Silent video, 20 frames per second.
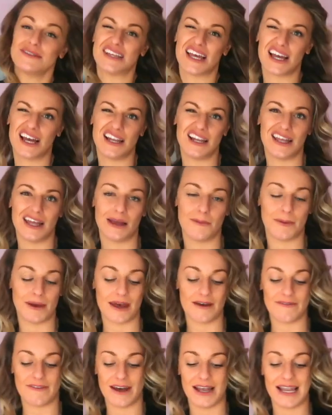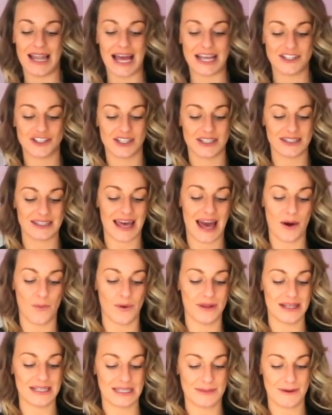was like a little bit of a let's just get
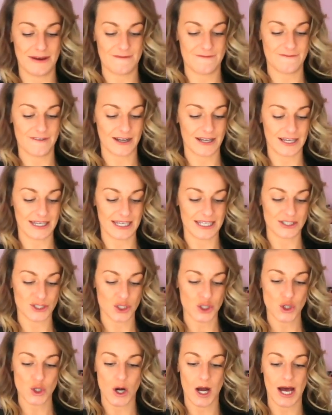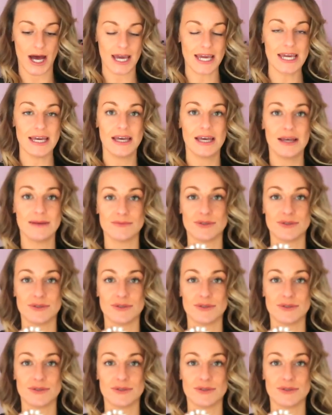one that's a bit funky to try.